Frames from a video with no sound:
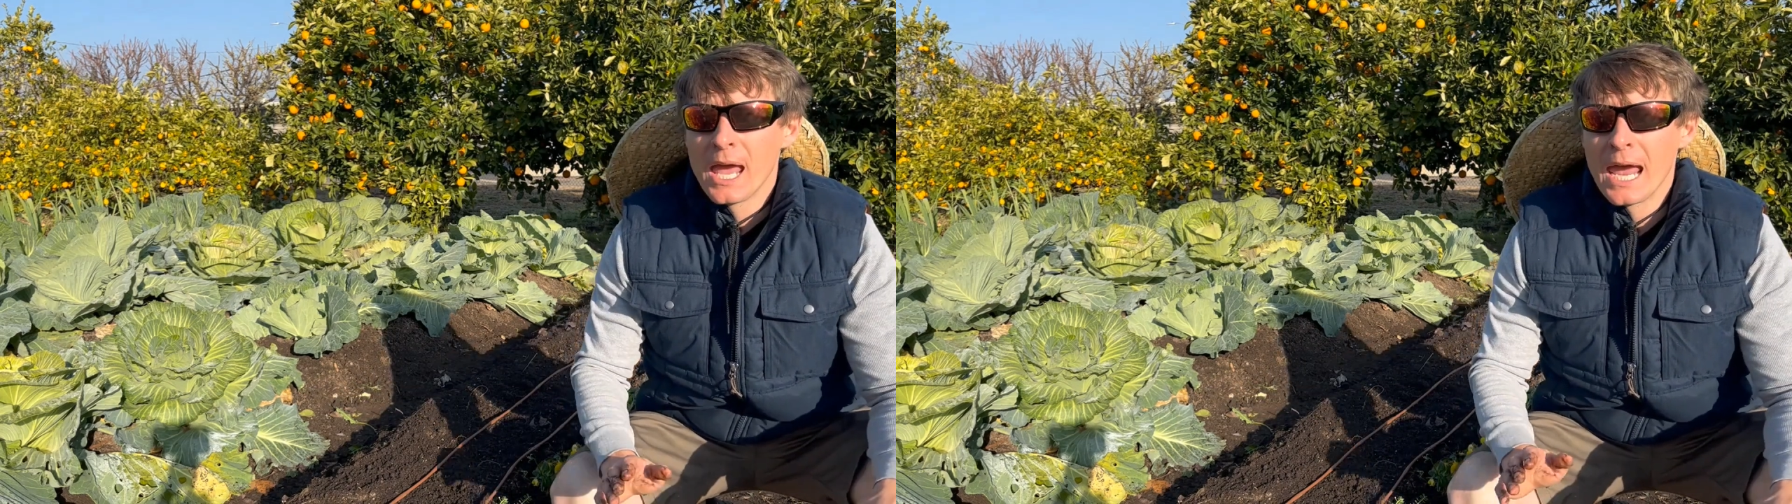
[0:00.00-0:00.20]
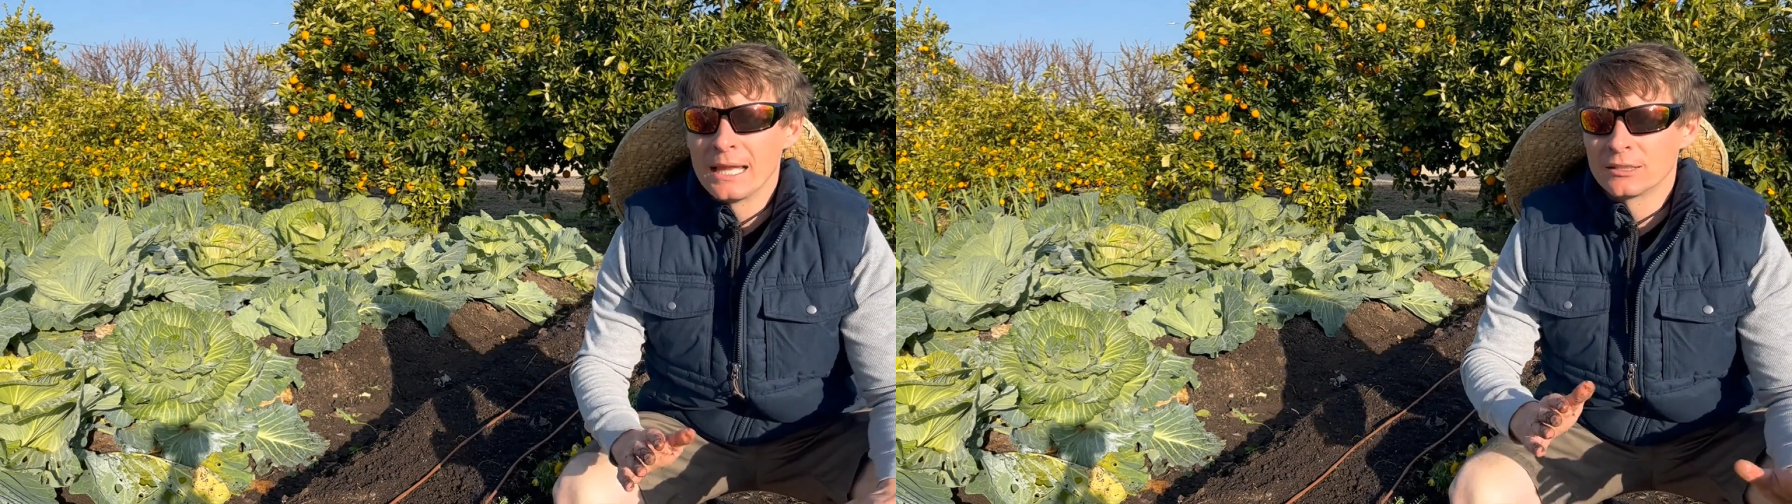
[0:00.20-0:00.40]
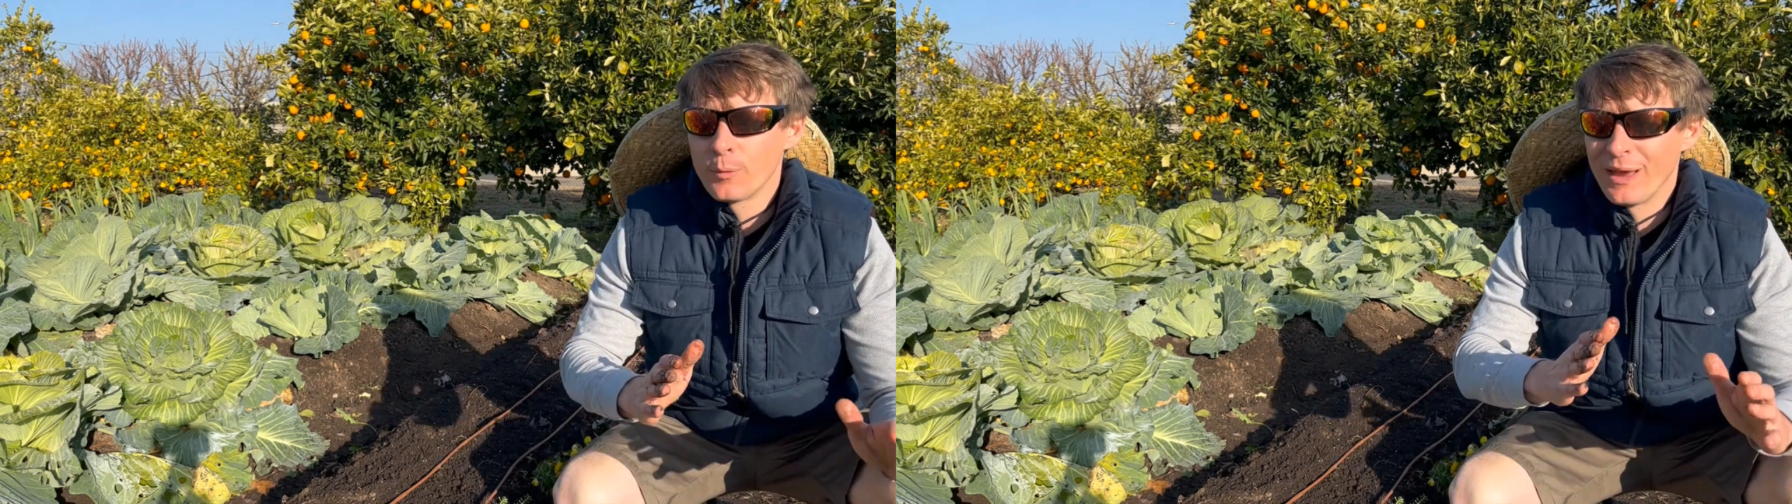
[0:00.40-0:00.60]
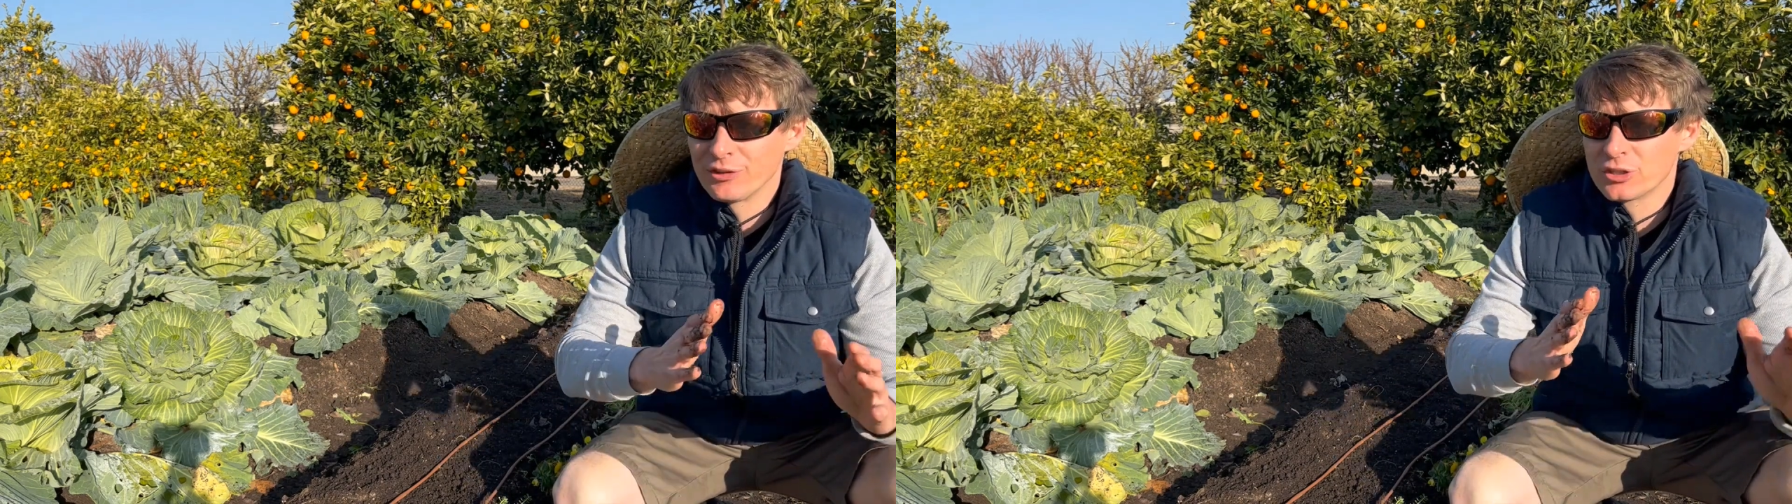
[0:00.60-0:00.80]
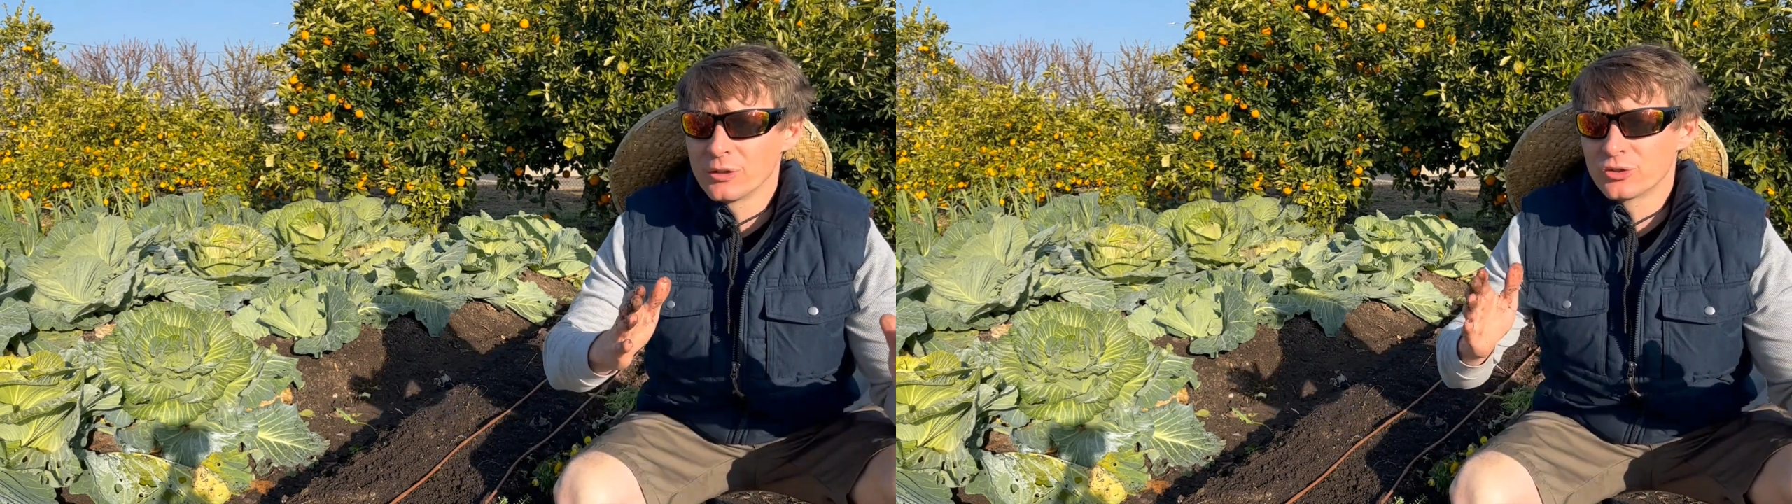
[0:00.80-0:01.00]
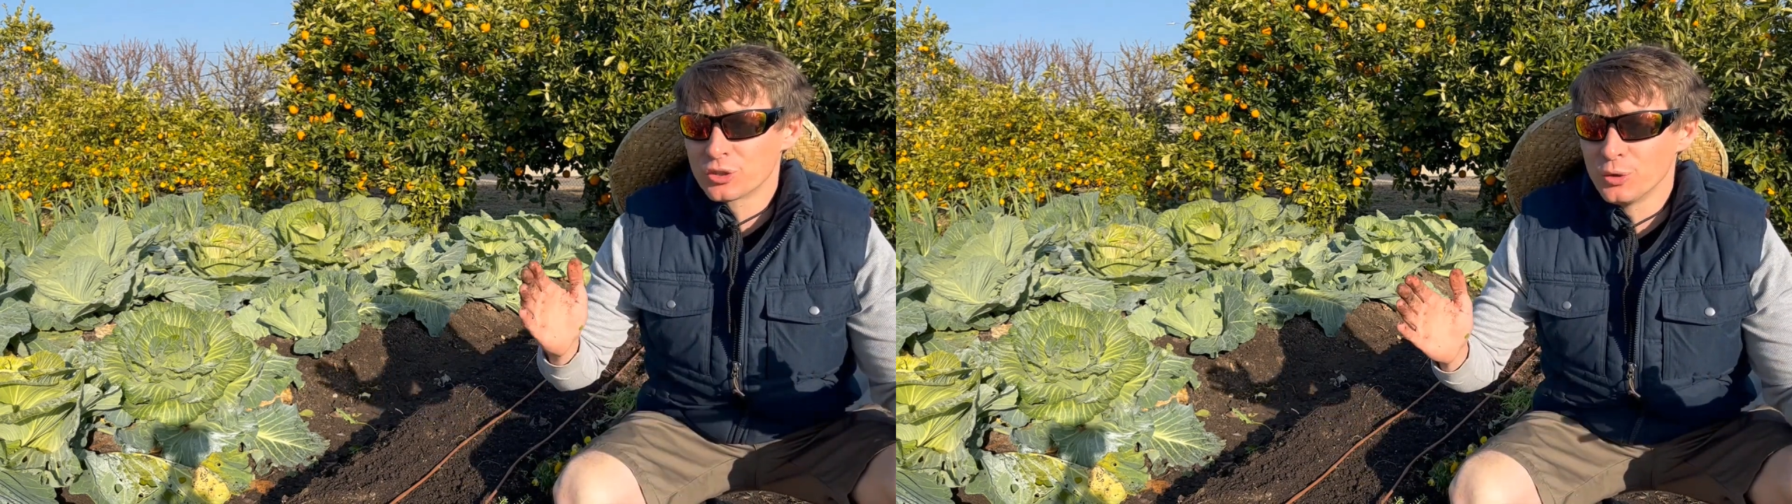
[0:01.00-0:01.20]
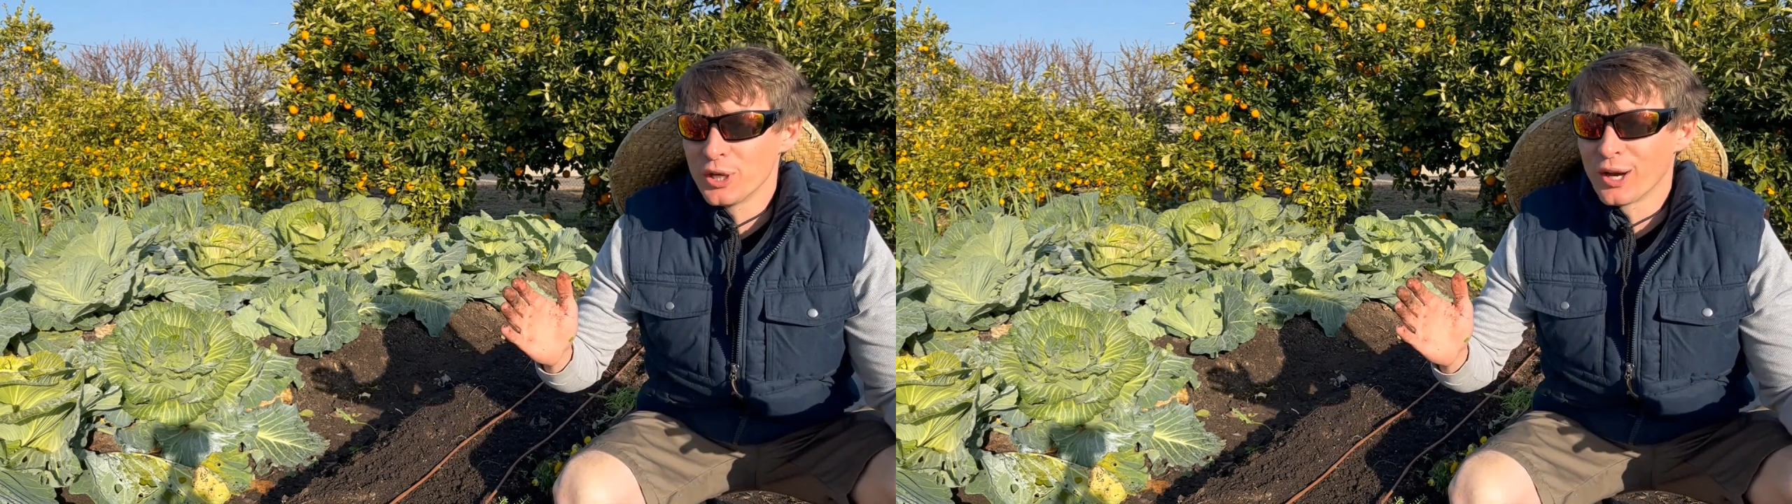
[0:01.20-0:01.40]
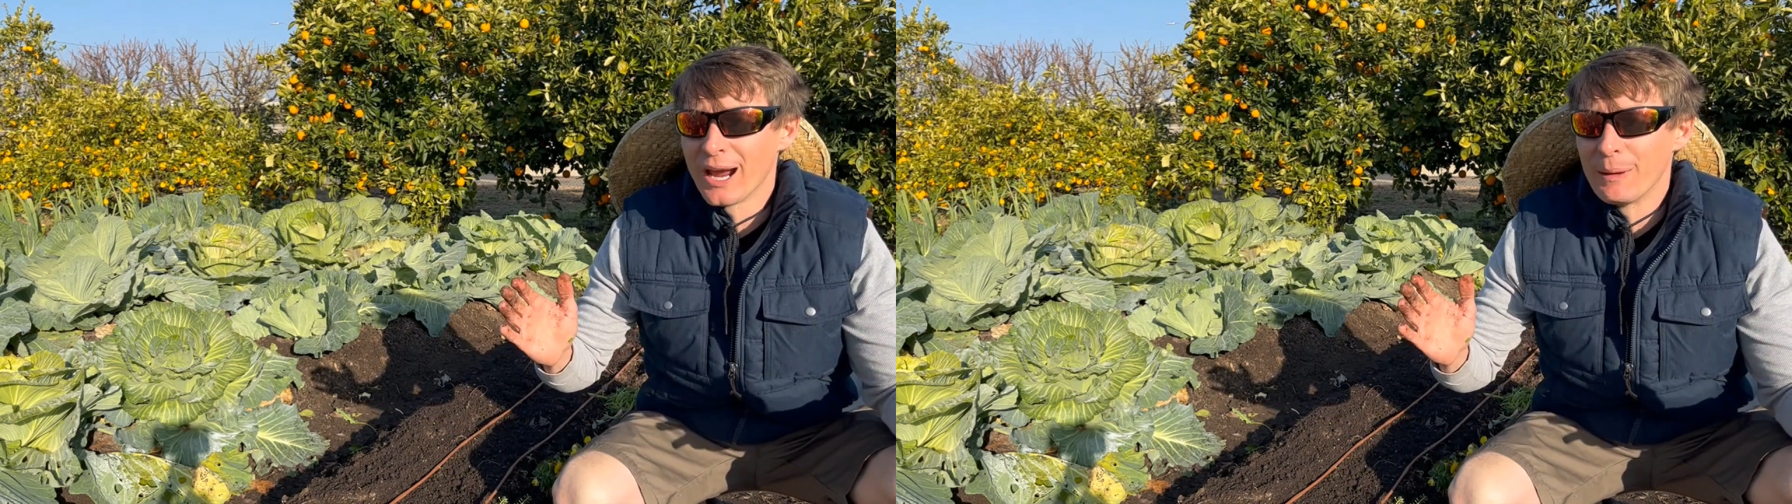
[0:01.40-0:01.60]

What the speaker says: and so we have a certain school year,